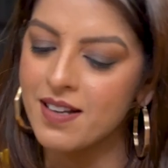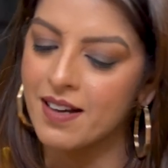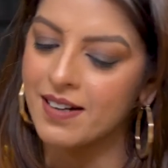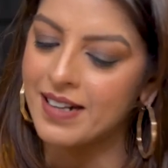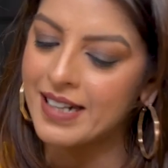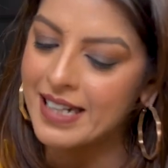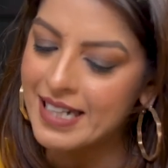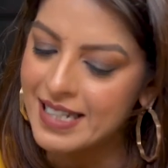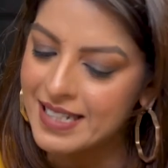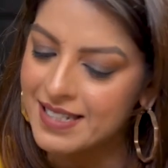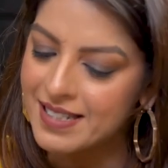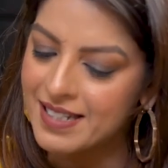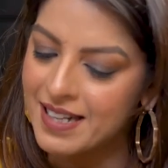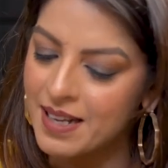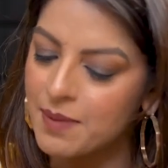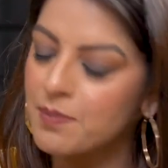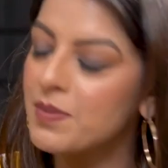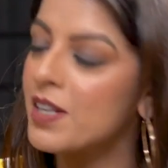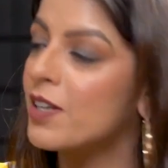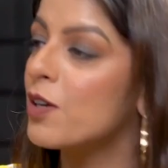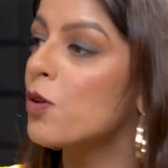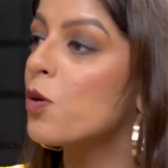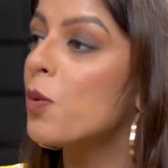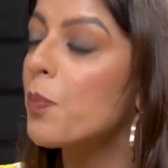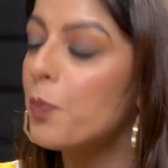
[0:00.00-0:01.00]
are in his name.
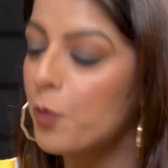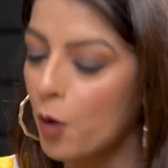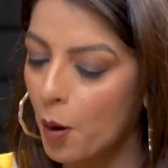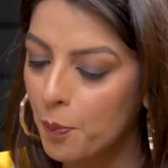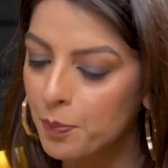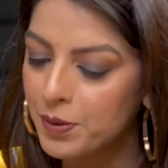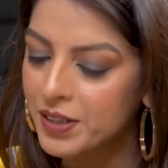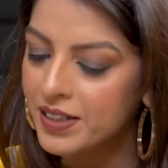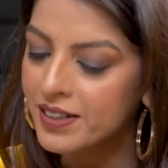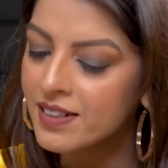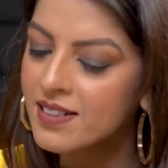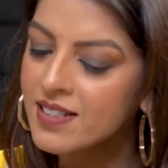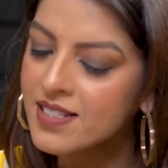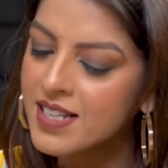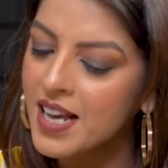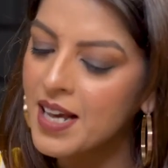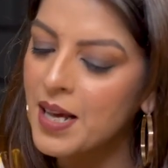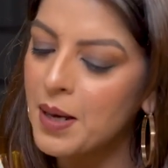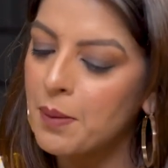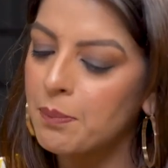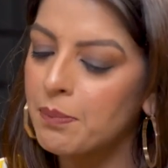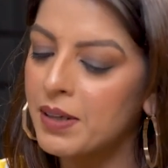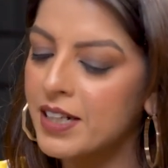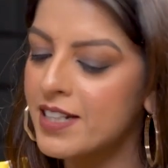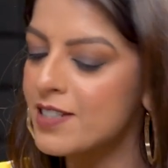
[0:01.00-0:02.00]
There are no properties,
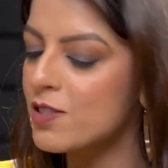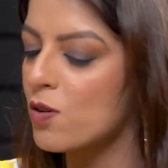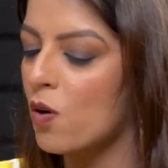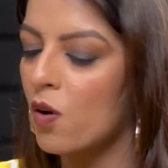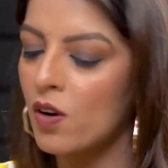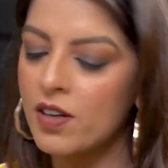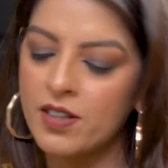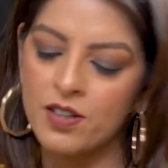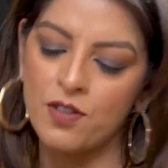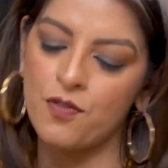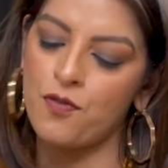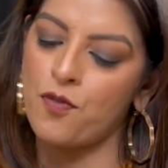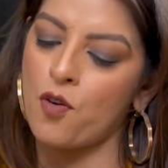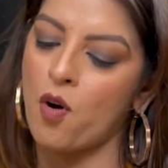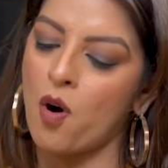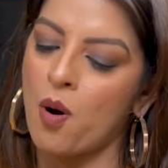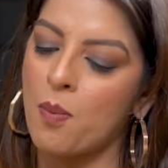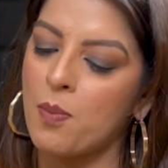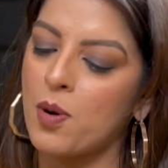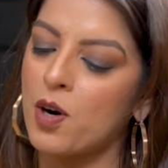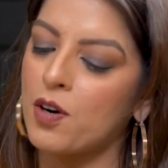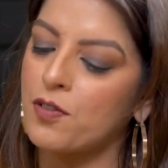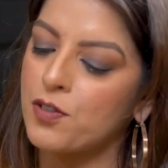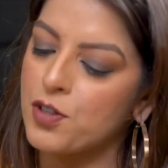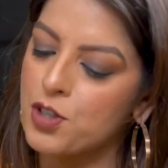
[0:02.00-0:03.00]
but it's all in the
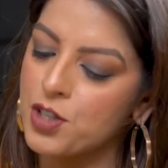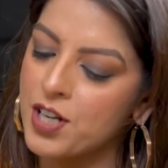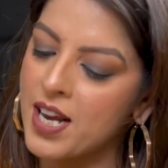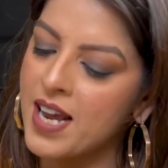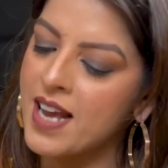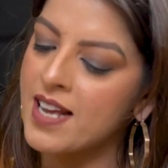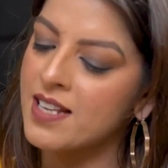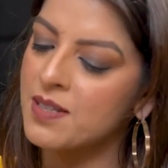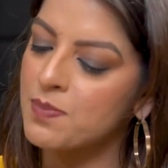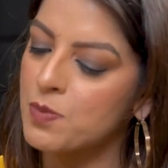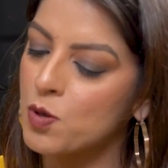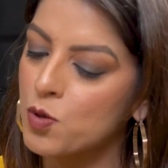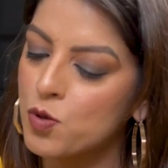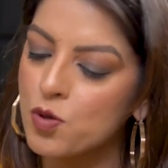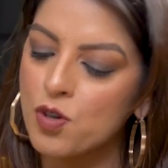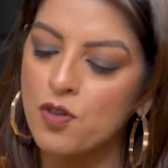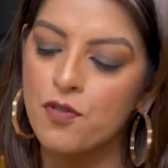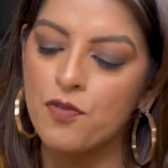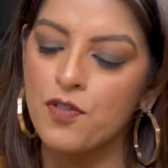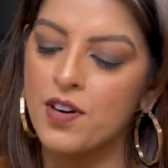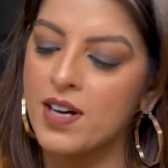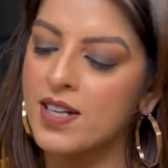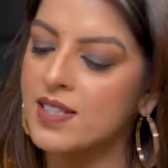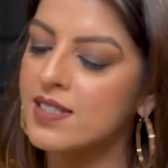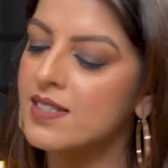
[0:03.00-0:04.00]
form of shares, mutual
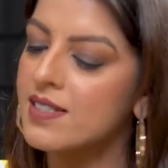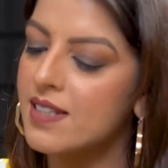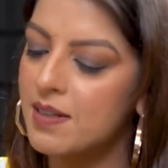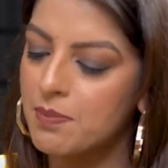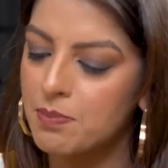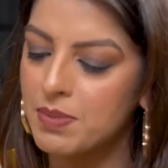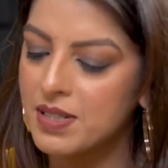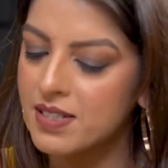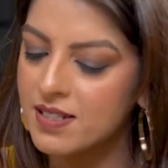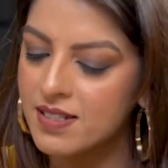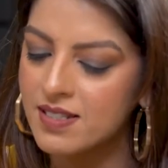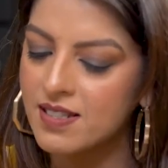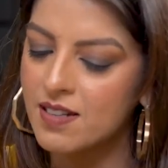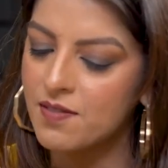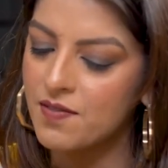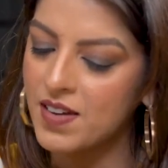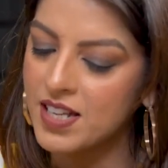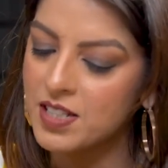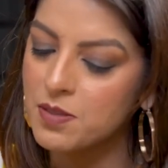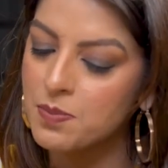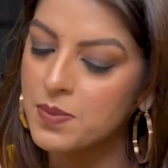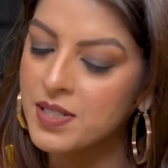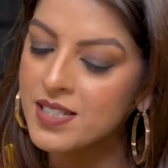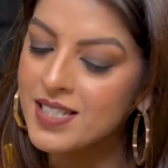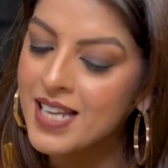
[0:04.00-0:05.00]
funds, and business
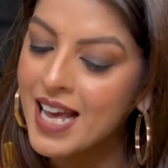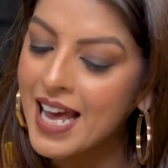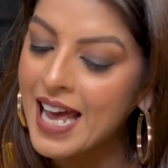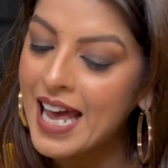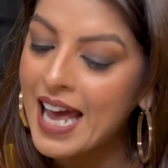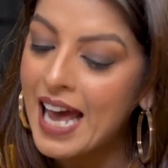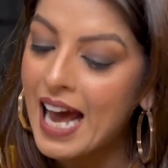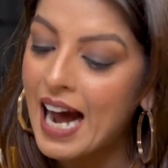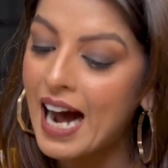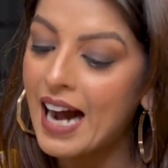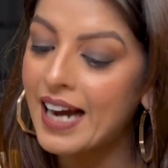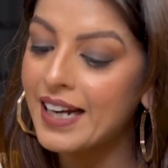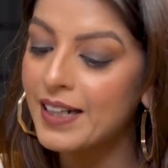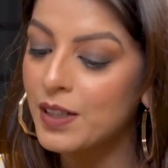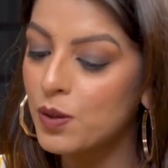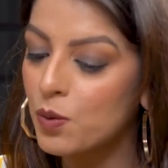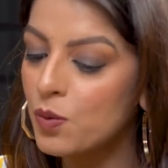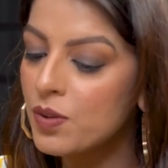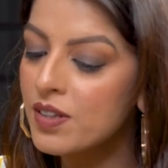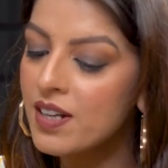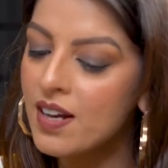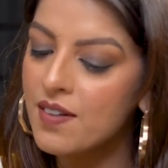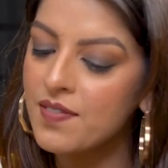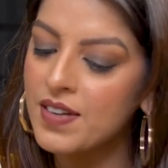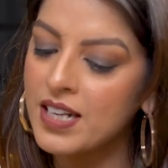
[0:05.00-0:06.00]
investments. I
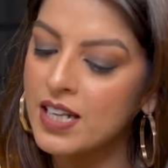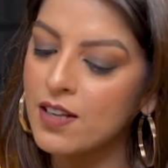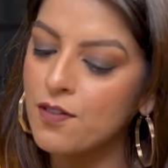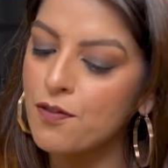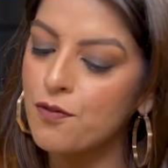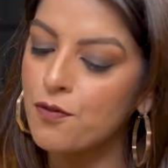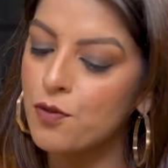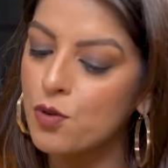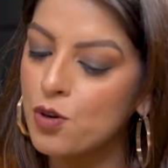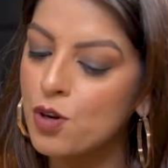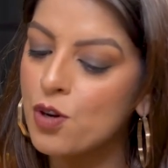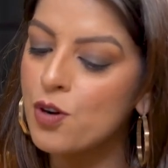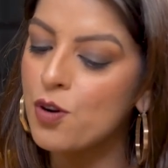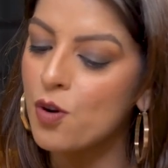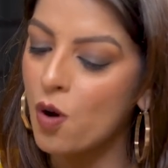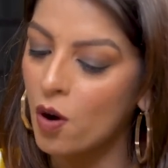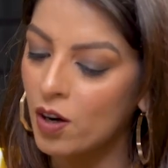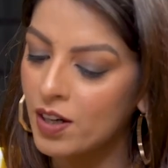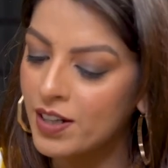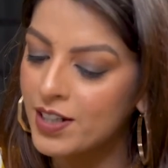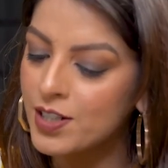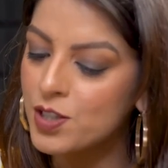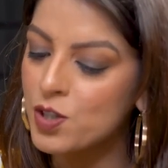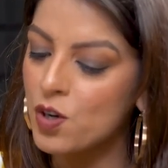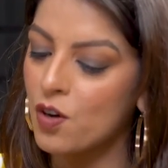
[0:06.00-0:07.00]
don't have any full
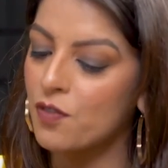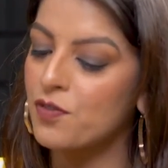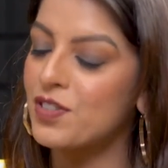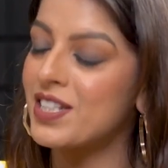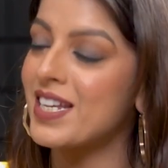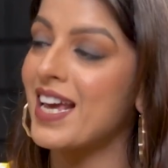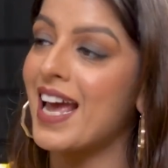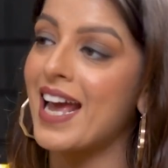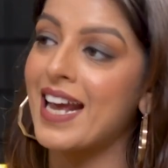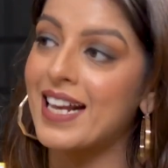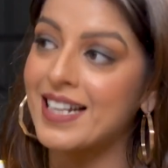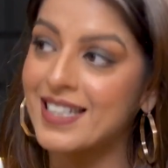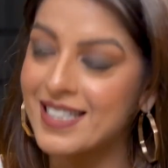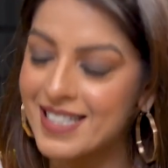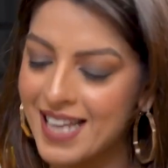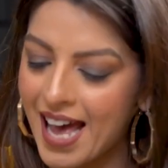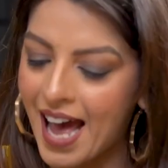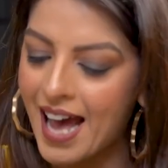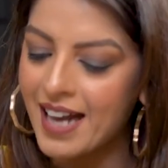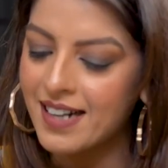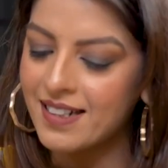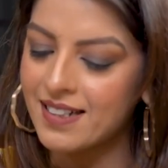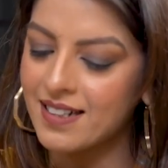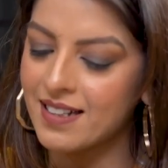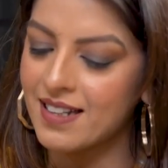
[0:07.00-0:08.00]
knowledge of the
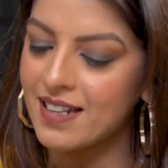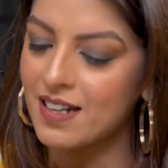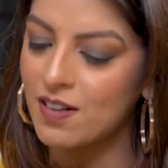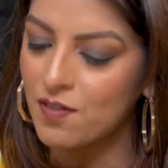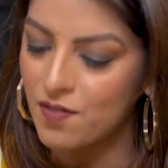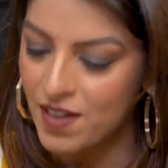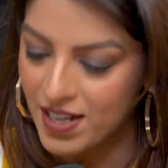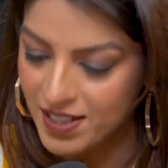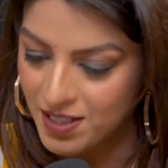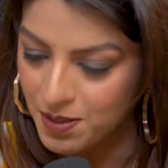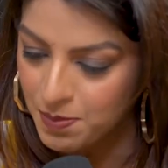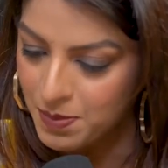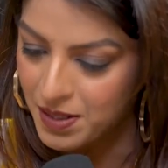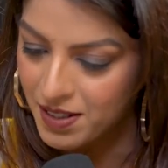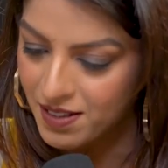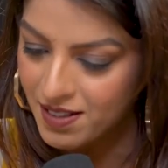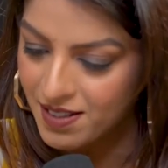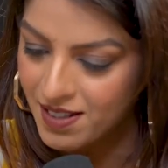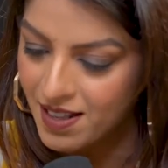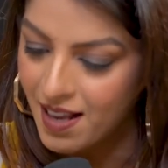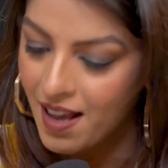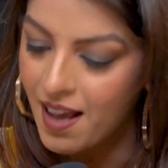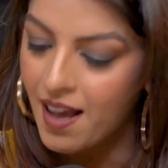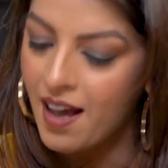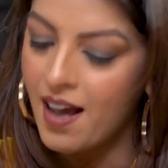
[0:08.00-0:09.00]
exact investments.